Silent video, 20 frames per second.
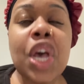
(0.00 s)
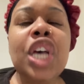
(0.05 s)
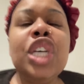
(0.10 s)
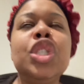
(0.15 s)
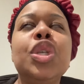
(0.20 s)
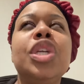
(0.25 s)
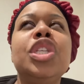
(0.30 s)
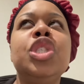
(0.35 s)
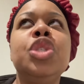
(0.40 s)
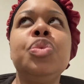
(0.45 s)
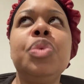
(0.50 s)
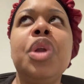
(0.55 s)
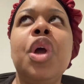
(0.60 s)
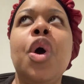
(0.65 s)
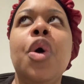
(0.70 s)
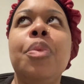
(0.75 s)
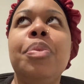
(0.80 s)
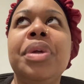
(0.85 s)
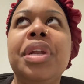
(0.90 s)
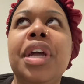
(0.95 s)
So I just want to
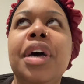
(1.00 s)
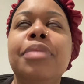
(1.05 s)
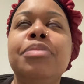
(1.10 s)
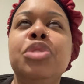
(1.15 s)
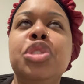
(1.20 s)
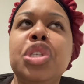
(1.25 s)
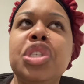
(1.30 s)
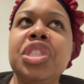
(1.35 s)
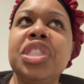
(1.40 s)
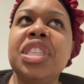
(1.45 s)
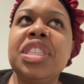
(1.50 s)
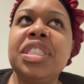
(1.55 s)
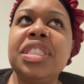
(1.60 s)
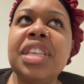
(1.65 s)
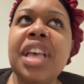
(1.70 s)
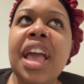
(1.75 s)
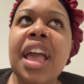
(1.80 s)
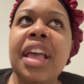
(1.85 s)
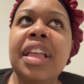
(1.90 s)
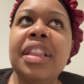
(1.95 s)
open up just to
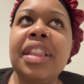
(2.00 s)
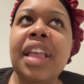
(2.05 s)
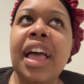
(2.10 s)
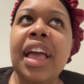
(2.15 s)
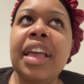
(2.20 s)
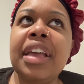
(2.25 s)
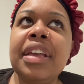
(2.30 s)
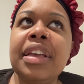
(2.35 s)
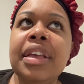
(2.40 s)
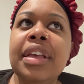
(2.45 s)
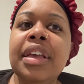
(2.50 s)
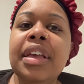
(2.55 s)
say like,